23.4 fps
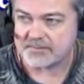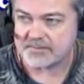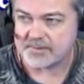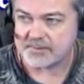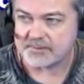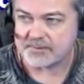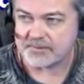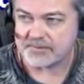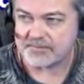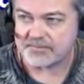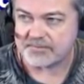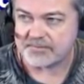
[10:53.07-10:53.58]
to be
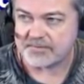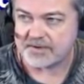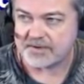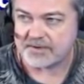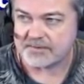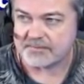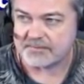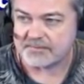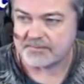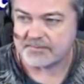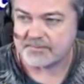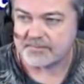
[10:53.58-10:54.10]
able to
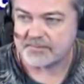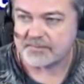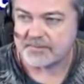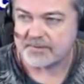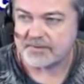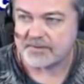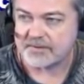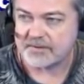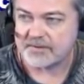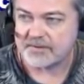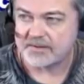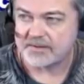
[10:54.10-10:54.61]
find,
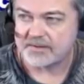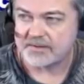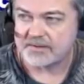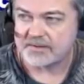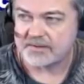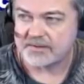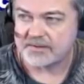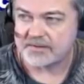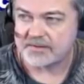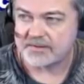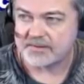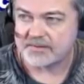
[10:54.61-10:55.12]

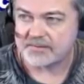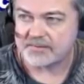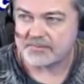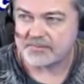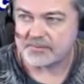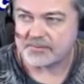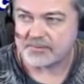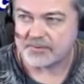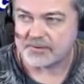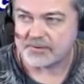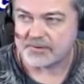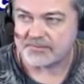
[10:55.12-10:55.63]

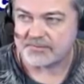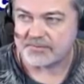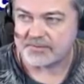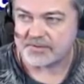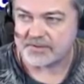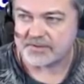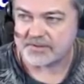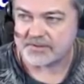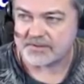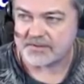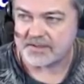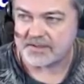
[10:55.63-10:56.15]
but we're going to
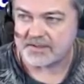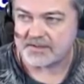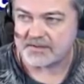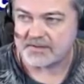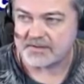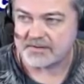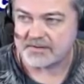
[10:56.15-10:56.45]
fix that,